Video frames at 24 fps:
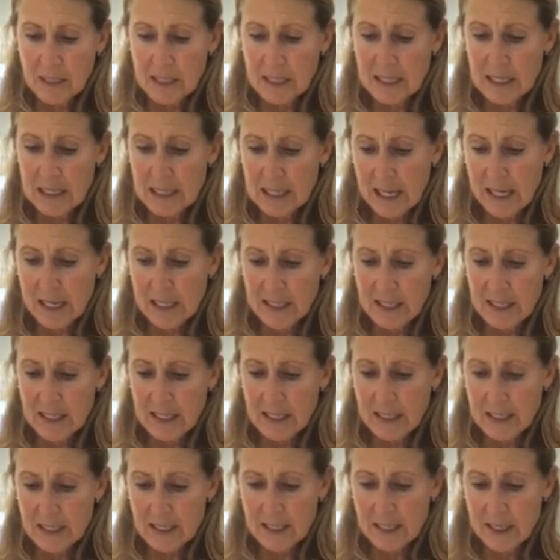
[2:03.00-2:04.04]

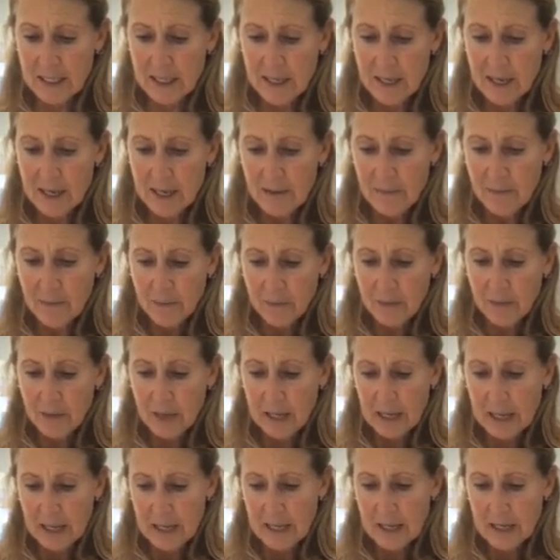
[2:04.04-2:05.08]
slices.
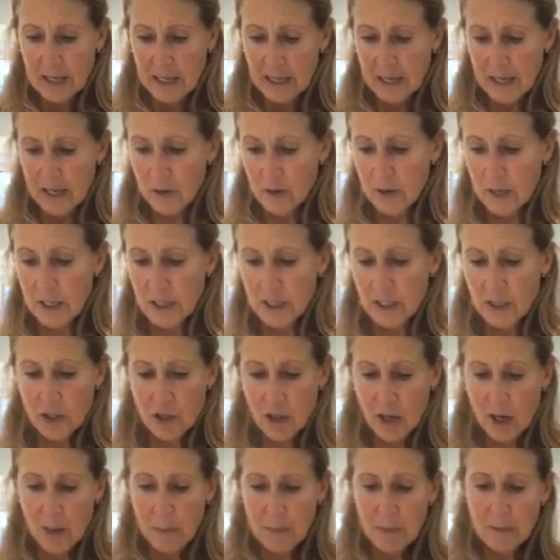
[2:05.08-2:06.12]
I don't need to
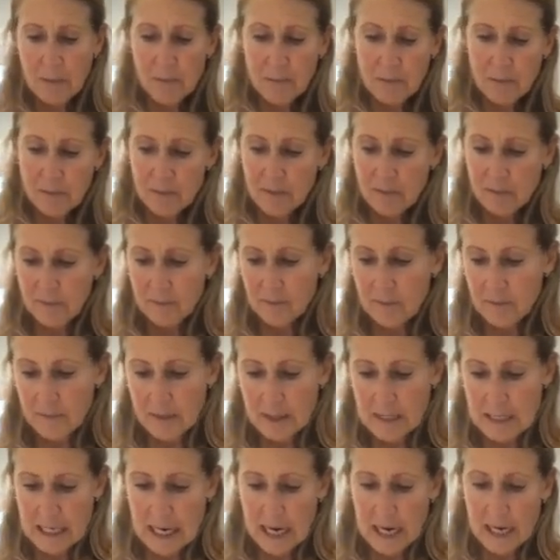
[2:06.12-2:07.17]
chop them
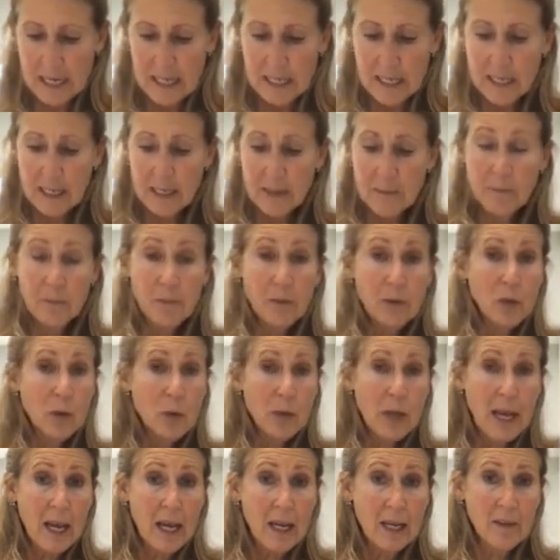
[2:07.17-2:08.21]
tiny. You
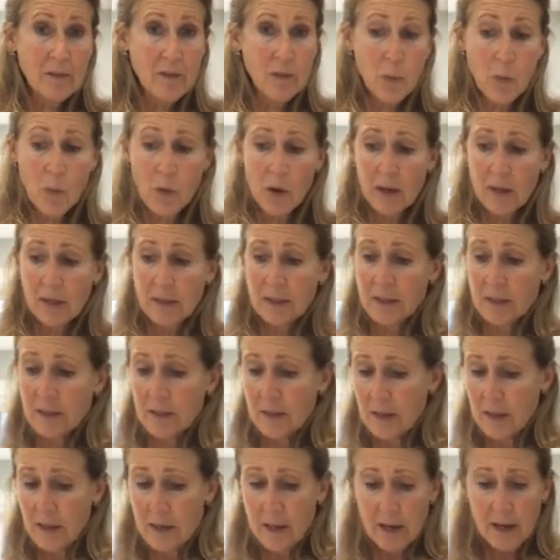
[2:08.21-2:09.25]
can if you want.
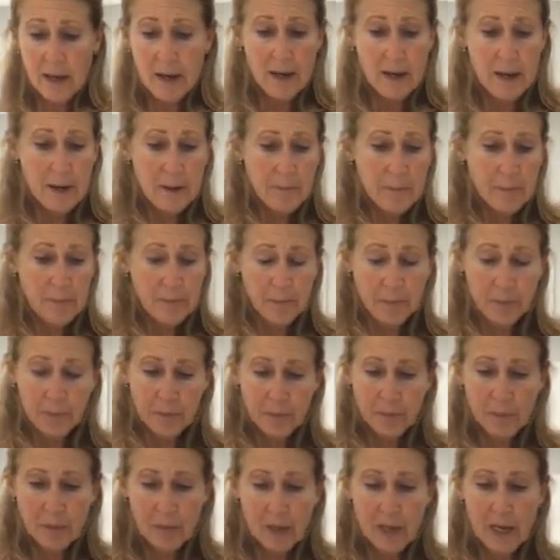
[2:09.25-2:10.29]

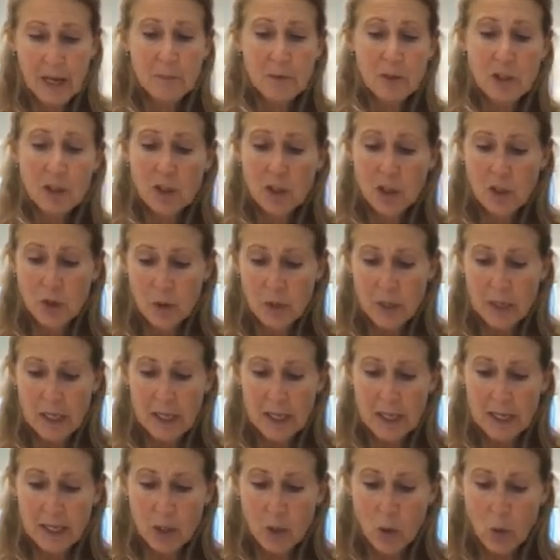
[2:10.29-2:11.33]
I'm just doing
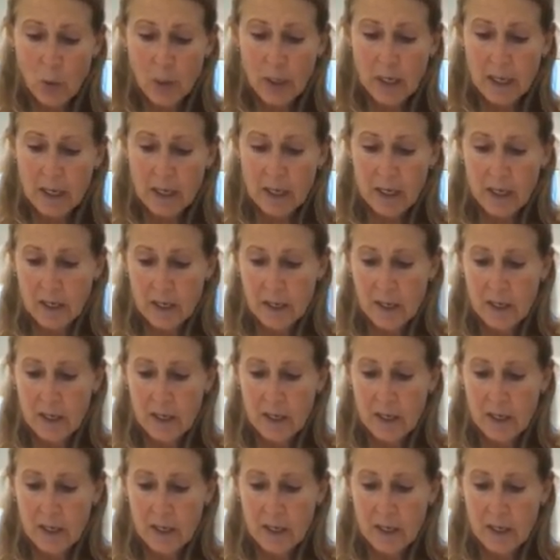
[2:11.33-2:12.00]
a quick